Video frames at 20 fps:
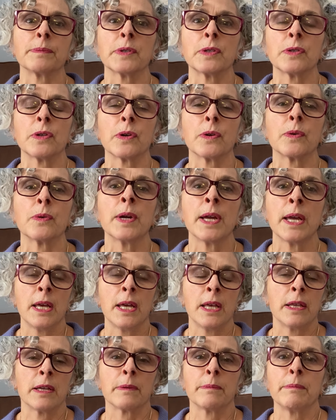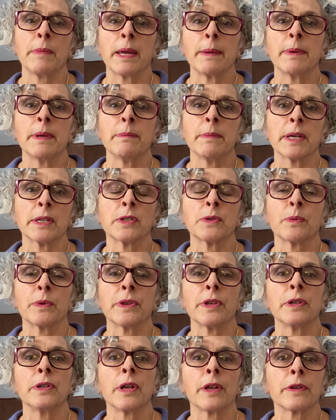So they're maybe mixed
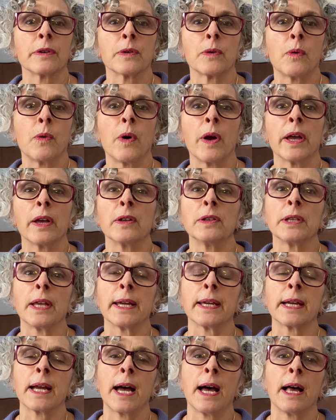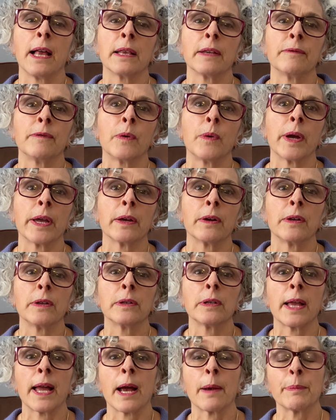with another oil like olive
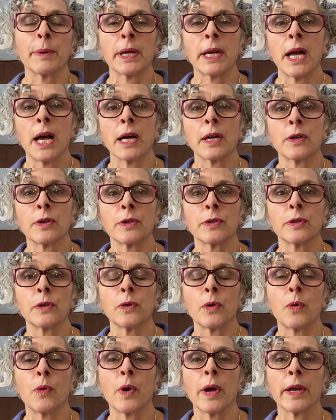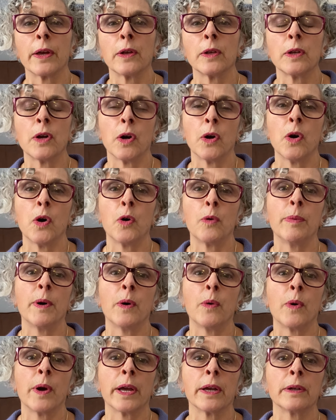oil, apricot kernel oil,
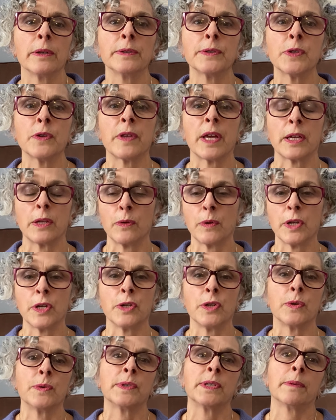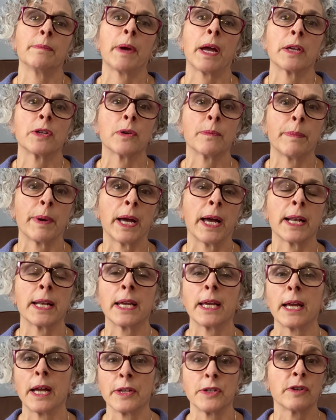jojoba oil, so that you can use them on your
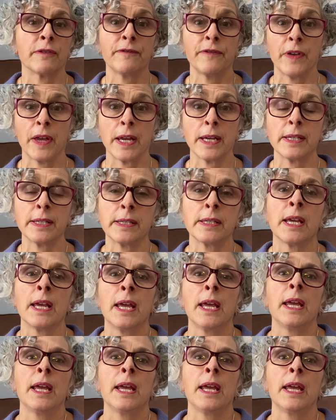body, on your face,